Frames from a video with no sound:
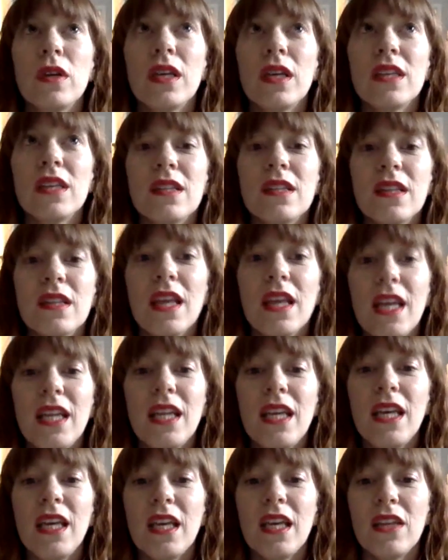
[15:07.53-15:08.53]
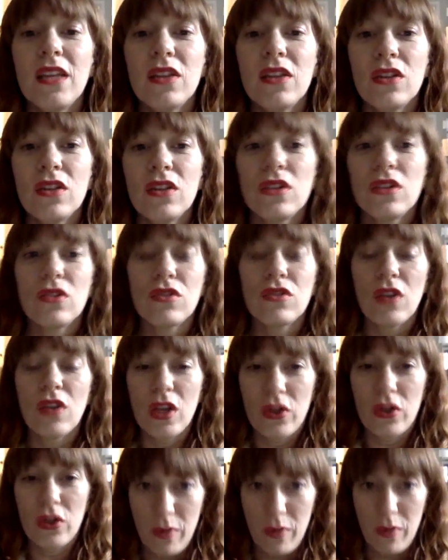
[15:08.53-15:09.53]
is the lady in the
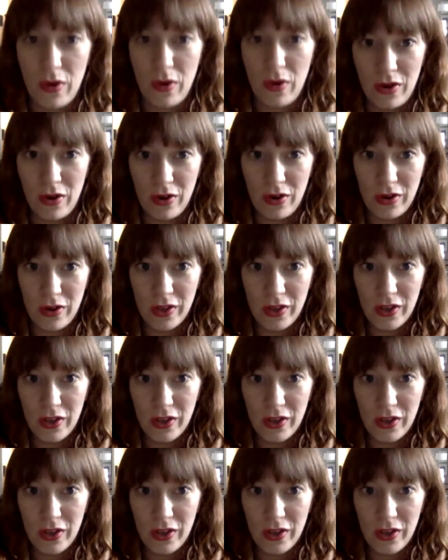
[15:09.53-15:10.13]
trailer park